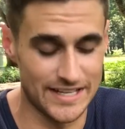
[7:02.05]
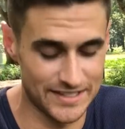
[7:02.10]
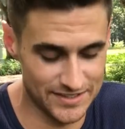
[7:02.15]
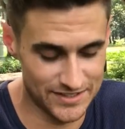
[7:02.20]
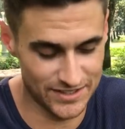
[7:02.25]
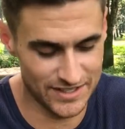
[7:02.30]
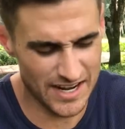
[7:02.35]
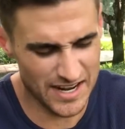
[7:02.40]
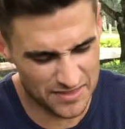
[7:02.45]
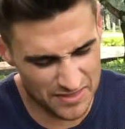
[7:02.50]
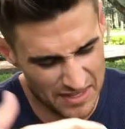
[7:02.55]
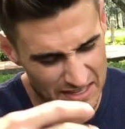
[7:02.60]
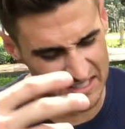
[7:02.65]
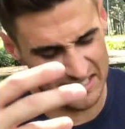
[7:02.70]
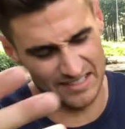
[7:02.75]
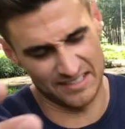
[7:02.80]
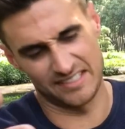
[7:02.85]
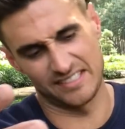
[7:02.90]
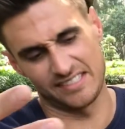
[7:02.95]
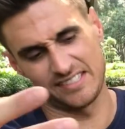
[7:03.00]
answer. I think
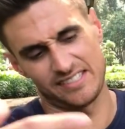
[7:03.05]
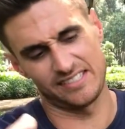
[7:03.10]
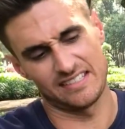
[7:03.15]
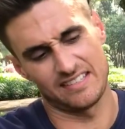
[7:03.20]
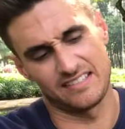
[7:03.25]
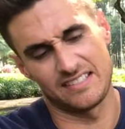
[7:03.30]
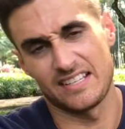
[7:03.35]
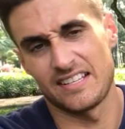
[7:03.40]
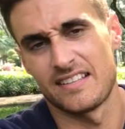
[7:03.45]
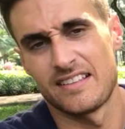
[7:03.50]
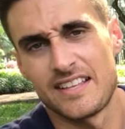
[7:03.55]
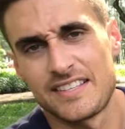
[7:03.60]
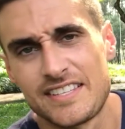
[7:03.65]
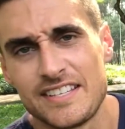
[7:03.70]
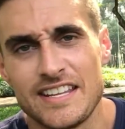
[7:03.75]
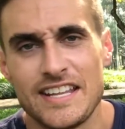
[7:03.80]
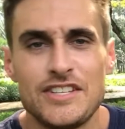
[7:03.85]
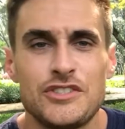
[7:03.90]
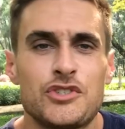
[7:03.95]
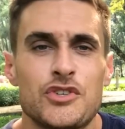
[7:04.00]
it's
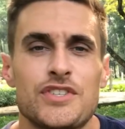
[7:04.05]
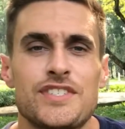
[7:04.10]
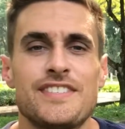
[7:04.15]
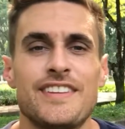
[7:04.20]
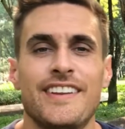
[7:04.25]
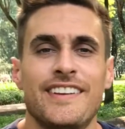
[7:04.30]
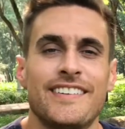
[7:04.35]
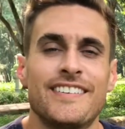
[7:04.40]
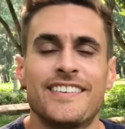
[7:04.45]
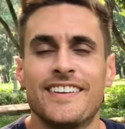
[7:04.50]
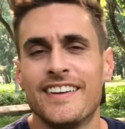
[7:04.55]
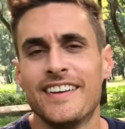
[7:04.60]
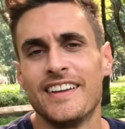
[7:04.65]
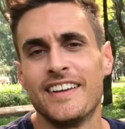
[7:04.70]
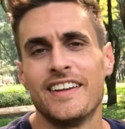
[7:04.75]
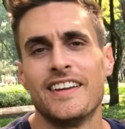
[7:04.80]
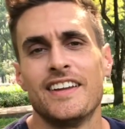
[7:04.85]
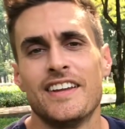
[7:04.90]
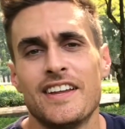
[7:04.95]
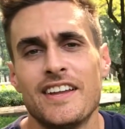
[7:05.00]
an interesting
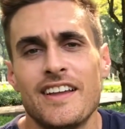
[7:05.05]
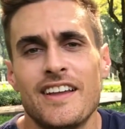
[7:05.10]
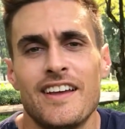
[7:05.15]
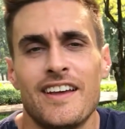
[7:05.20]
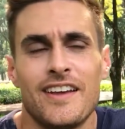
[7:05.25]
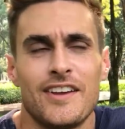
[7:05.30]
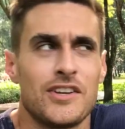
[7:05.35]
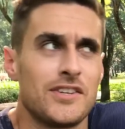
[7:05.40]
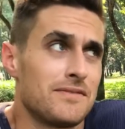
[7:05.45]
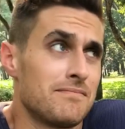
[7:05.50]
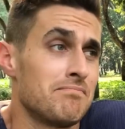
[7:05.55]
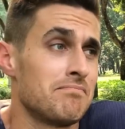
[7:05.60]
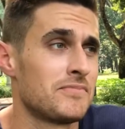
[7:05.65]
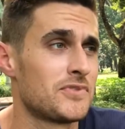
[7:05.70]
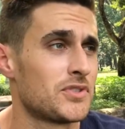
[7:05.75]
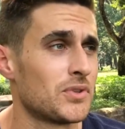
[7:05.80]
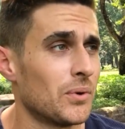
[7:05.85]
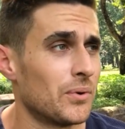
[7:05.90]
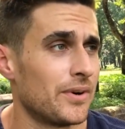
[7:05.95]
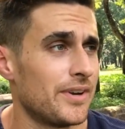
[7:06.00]

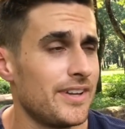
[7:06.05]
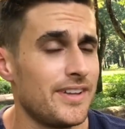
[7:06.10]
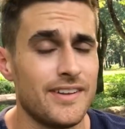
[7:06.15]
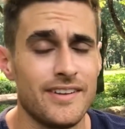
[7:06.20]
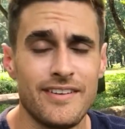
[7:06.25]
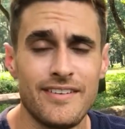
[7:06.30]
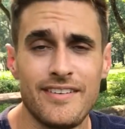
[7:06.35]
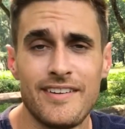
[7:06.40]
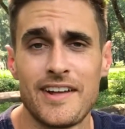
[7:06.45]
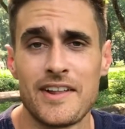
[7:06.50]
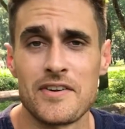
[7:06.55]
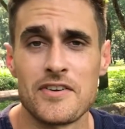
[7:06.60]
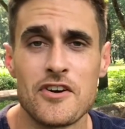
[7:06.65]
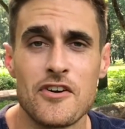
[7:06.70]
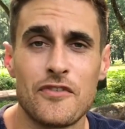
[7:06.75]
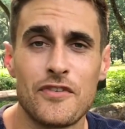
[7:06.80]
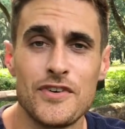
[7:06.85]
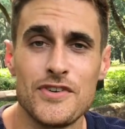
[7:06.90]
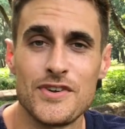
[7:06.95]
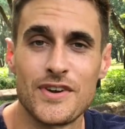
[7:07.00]
story. I don't know
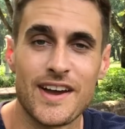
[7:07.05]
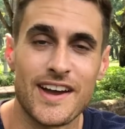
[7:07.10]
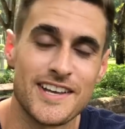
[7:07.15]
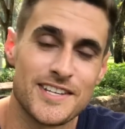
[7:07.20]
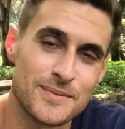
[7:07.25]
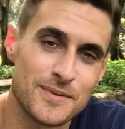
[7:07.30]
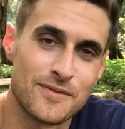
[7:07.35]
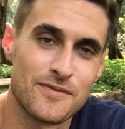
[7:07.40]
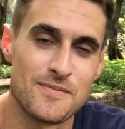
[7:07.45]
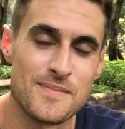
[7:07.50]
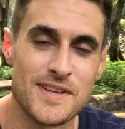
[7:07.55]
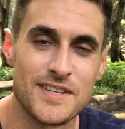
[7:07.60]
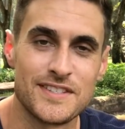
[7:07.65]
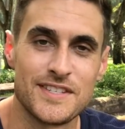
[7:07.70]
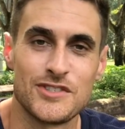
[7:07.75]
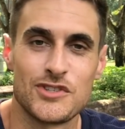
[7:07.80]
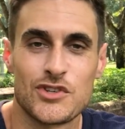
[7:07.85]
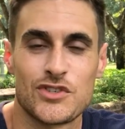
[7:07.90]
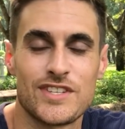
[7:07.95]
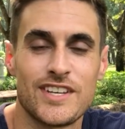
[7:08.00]
for you guys, but for me it's
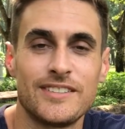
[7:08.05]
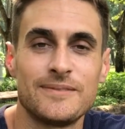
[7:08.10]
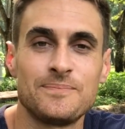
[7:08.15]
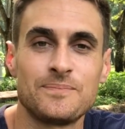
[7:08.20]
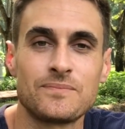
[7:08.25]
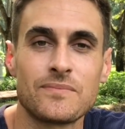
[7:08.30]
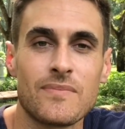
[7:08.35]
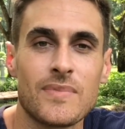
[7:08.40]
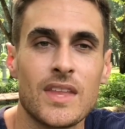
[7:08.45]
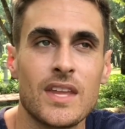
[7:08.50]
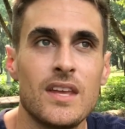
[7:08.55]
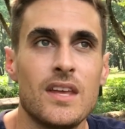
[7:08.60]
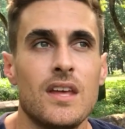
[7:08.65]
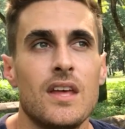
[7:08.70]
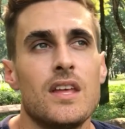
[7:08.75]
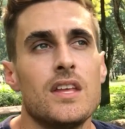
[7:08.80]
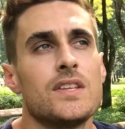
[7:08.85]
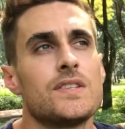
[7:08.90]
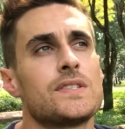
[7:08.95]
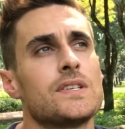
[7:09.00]
interesting.
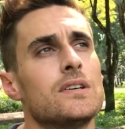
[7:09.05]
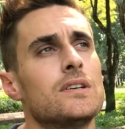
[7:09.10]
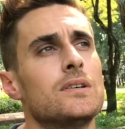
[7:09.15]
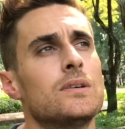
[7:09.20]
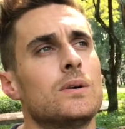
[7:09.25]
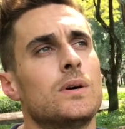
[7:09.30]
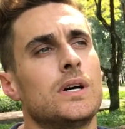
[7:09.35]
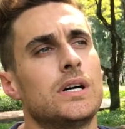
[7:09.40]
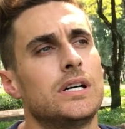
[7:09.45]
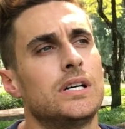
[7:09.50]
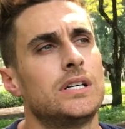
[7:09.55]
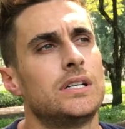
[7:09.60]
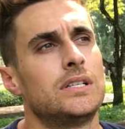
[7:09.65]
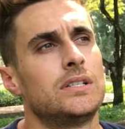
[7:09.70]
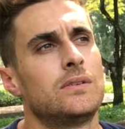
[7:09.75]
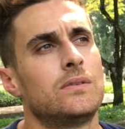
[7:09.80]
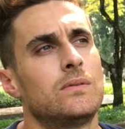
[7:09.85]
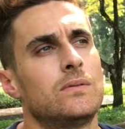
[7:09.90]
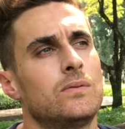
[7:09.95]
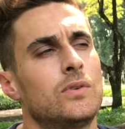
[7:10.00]
So,
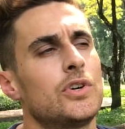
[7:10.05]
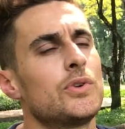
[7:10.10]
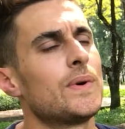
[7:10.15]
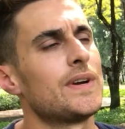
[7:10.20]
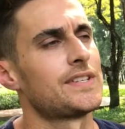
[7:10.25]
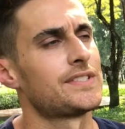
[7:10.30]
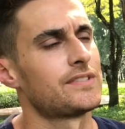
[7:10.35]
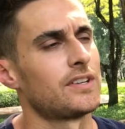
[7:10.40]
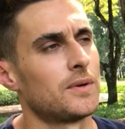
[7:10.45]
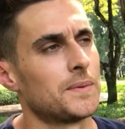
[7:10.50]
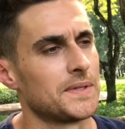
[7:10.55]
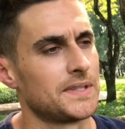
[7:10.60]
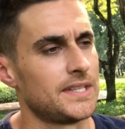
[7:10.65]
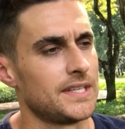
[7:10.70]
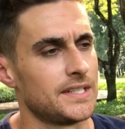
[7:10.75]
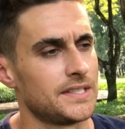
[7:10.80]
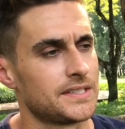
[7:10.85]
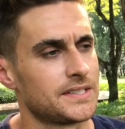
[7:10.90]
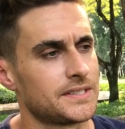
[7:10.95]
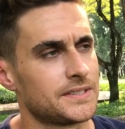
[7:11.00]
where do I start with
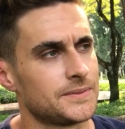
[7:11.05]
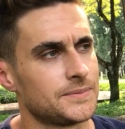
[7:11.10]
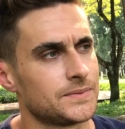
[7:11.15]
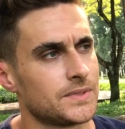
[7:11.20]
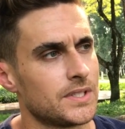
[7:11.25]
this?